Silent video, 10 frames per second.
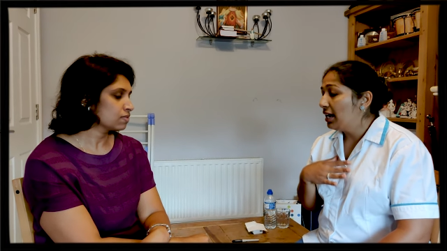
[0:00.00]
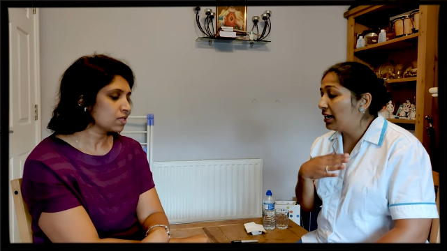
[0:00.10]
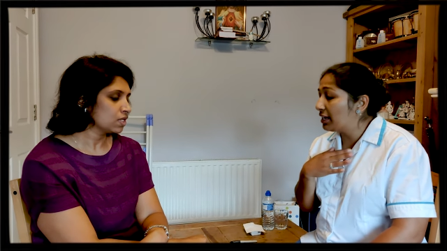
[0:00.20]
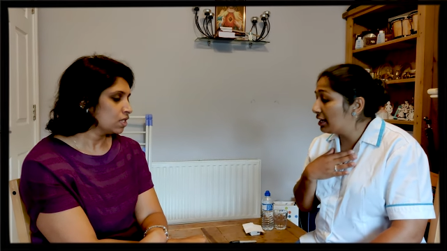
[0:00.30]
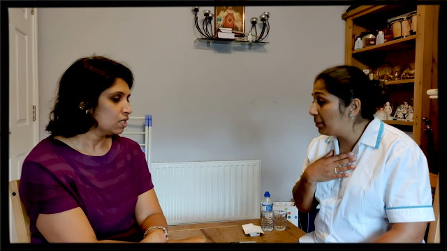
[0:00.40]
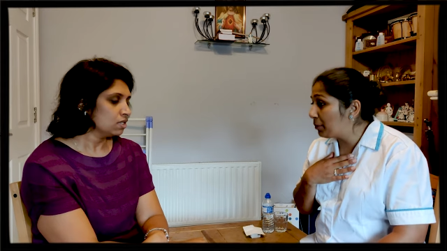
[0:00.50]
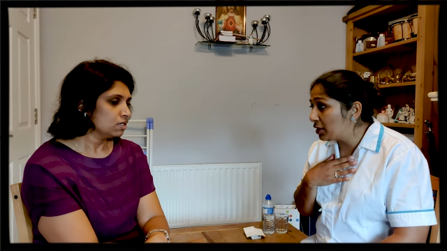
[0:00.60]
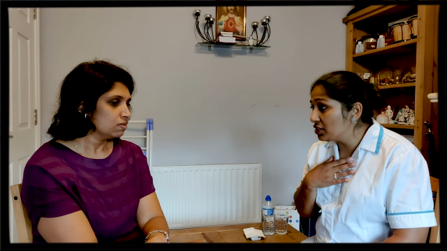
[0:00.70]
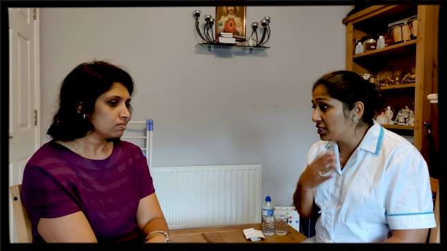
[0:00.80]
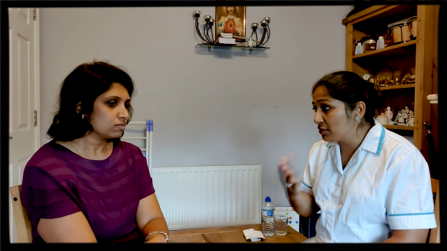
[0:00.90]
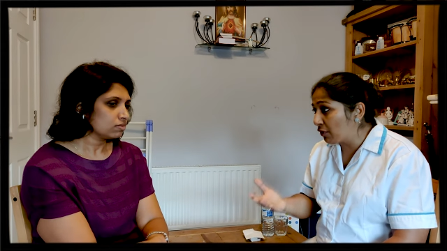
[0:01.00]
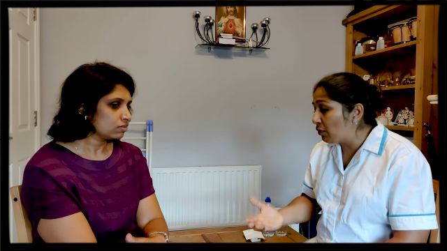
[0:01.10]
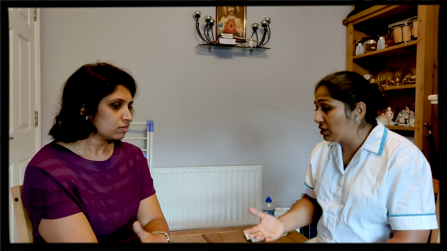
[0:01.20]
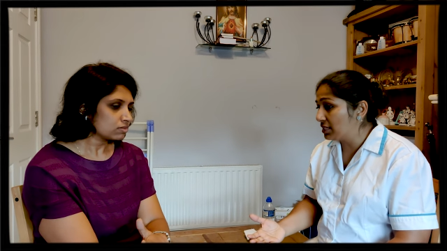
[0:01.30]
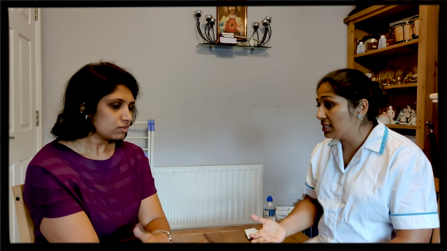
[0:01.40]
Speaker 1: And I apologize for
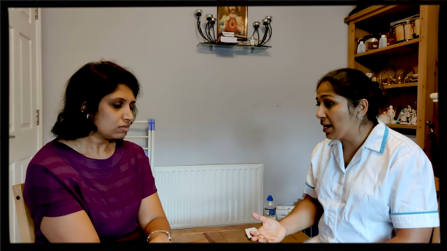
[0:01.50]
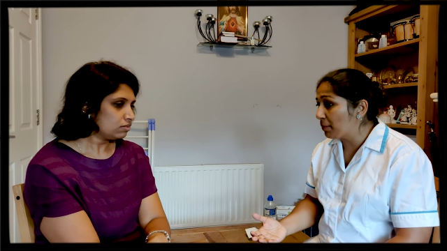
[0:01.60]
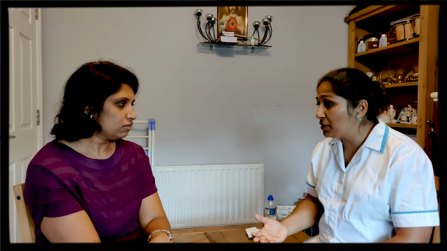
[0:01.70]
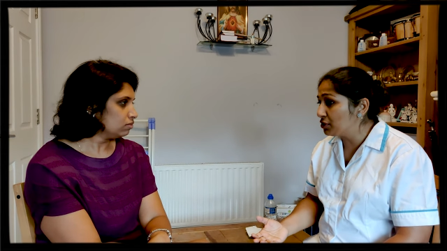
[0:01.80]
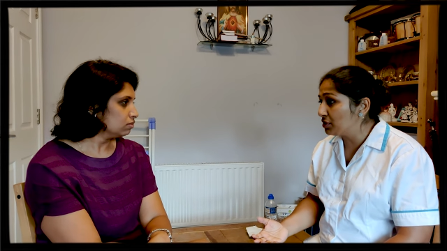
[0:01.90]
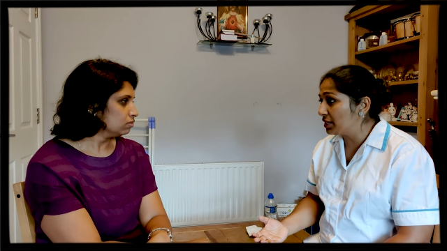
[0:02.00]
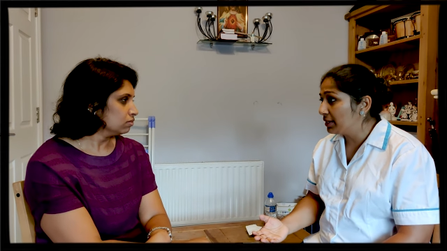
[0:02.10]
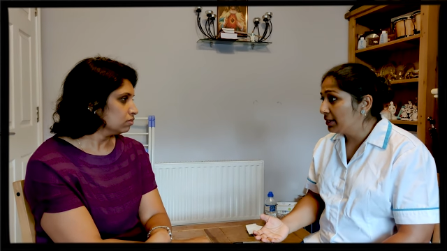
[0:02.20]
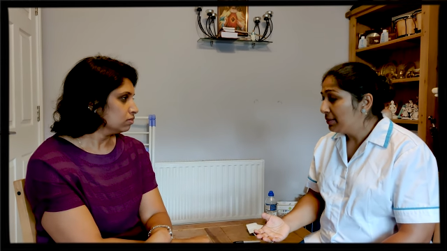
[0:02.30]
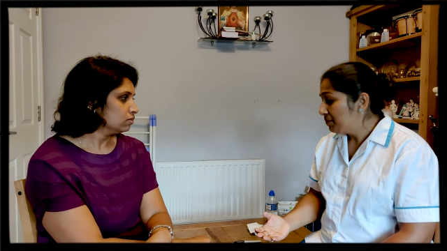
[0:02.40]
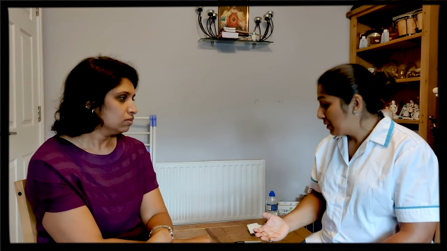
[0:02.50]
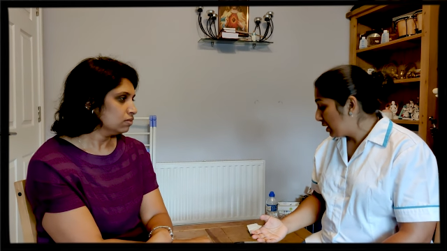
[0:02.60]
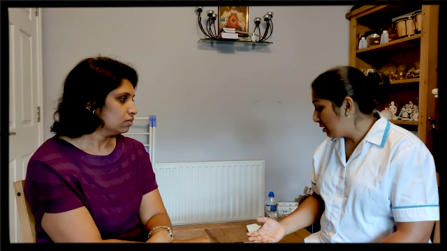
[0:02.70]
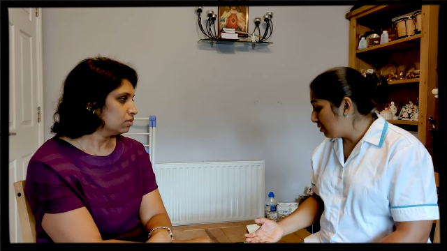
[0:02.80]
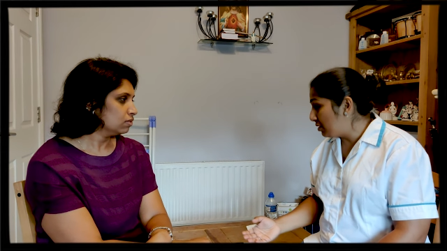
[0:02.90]
what has happened today.
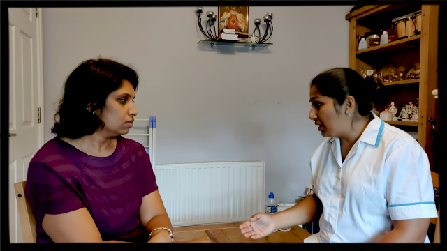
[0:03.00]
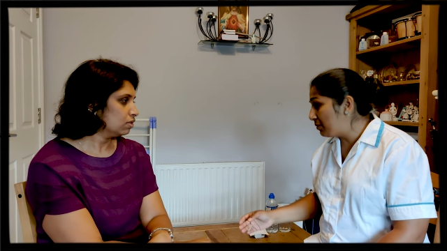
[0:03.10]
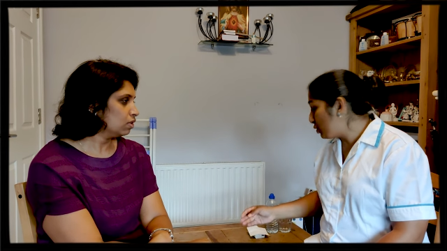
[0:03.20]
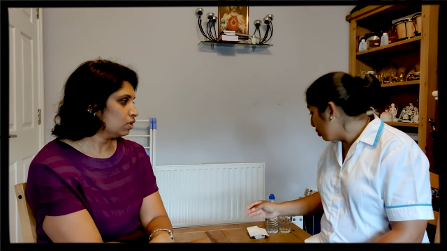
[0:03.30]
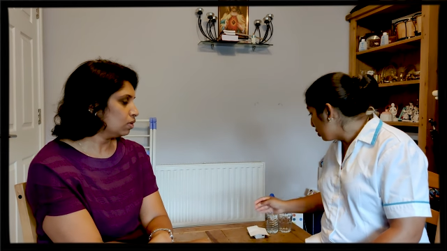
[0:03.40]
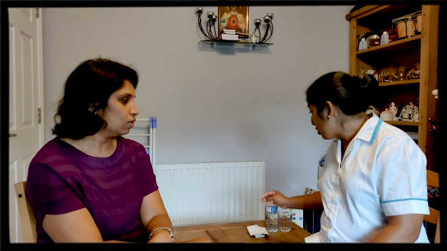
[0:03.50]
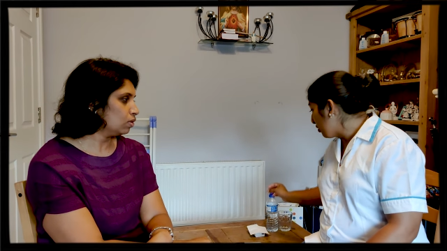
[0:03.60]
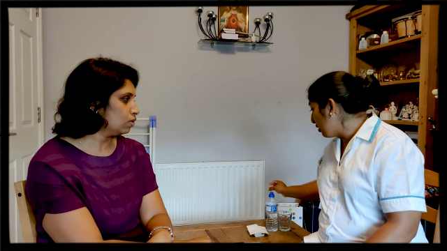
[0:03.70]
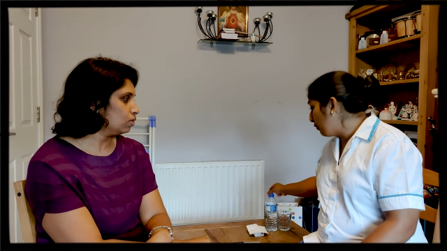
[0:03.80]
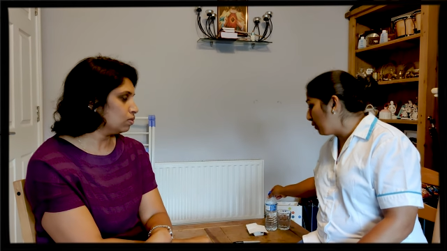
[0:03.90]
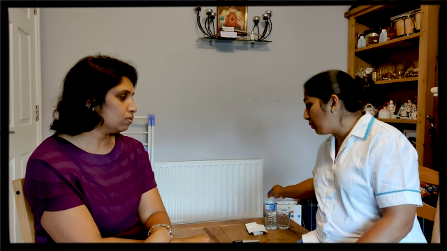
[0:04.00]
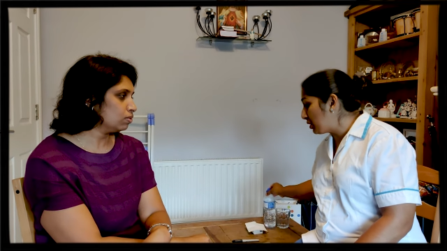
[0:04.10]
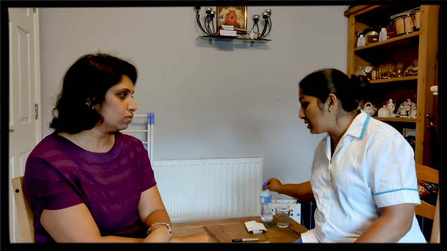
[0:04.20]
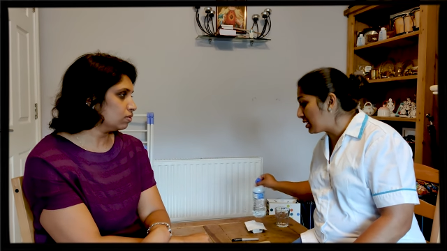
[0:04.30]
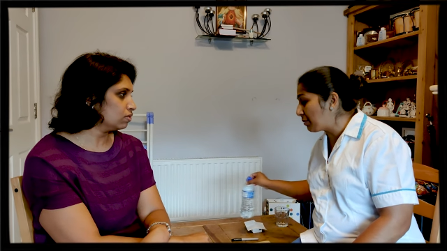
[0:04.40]
Uh, I'm so sorry for
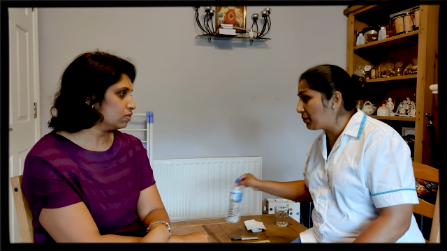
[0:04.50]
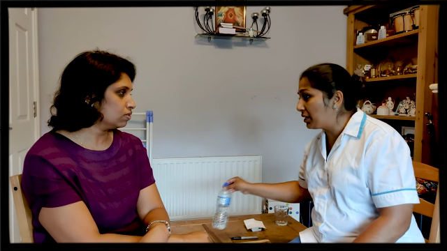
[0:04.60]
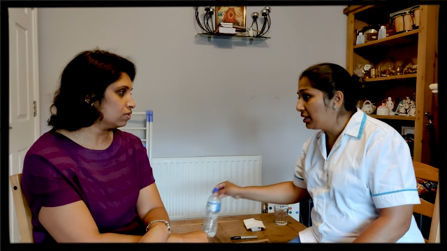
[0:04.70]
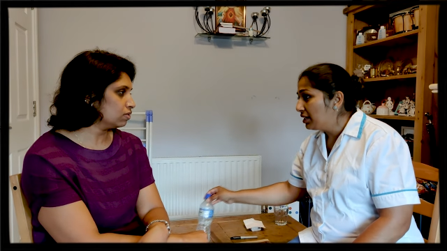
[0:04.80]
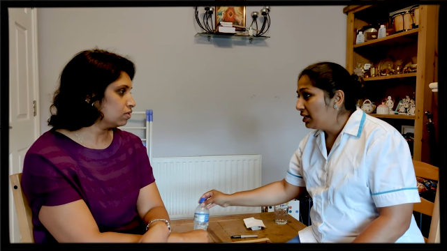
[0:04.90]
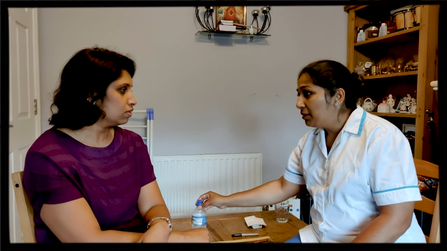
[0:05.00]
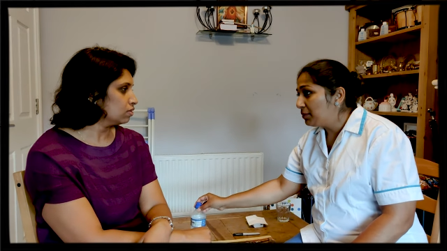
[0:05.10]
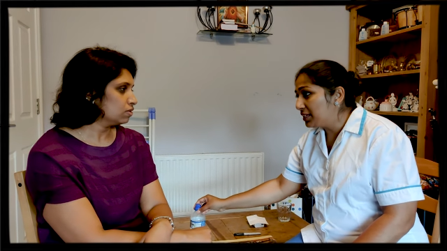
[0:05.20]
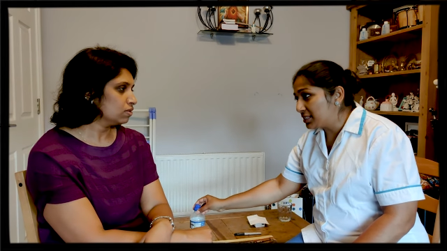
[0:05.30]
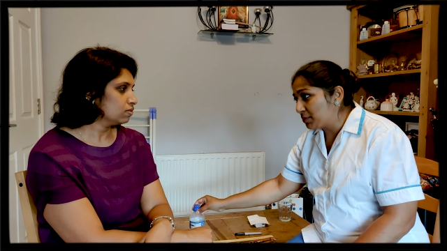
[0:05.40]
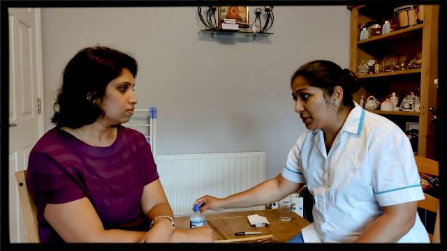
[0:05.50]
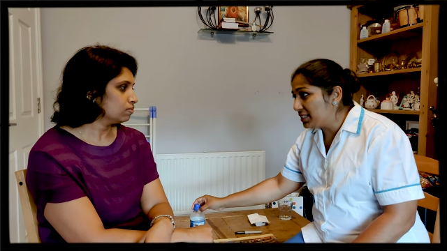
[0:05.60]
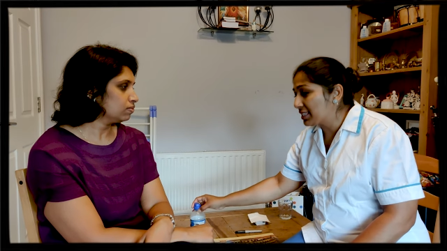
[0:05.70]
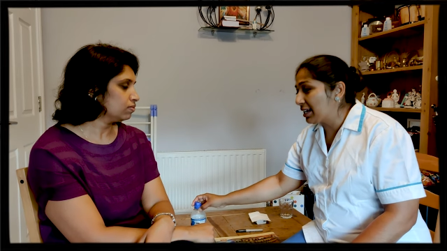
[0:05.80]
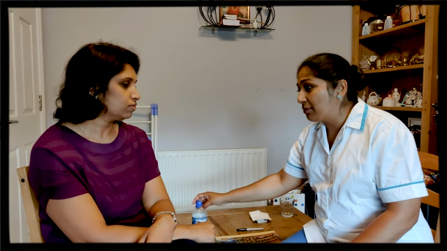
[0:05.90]
what is happening. Please,
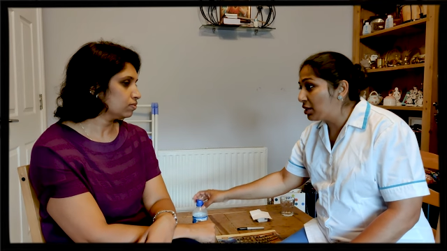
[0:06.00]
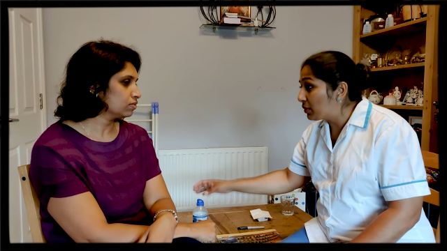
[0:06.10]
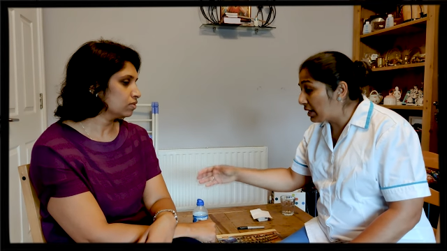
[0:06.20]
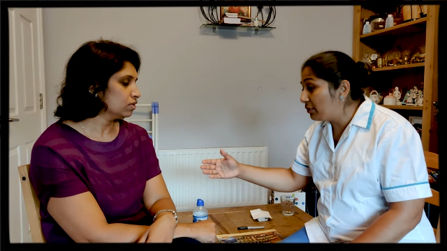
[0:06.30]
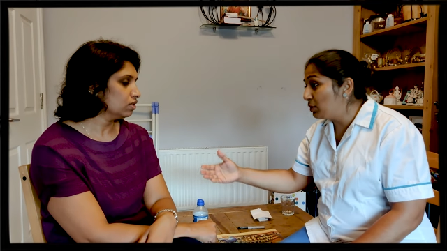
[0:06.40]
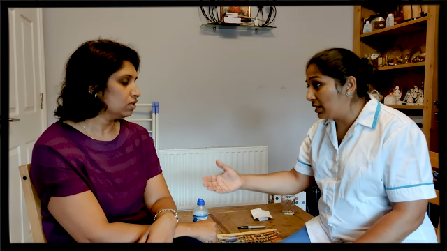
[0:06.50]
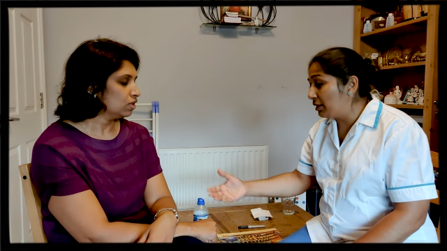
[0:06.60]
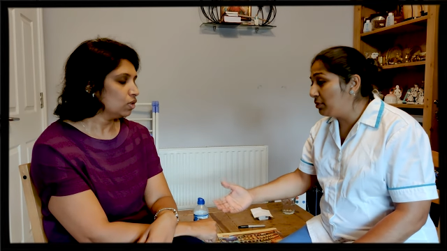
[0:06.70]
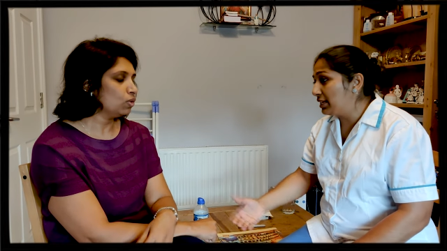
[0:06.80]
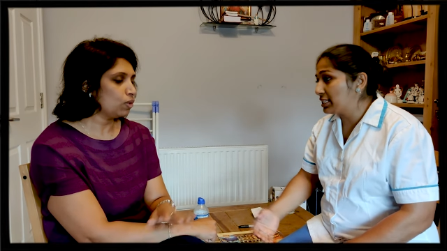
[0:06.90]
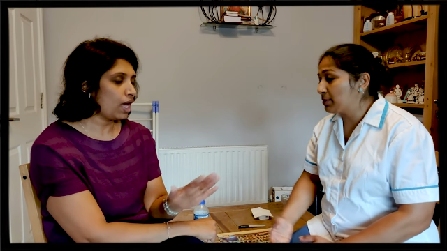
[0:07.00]
please calm down. I will, I will no,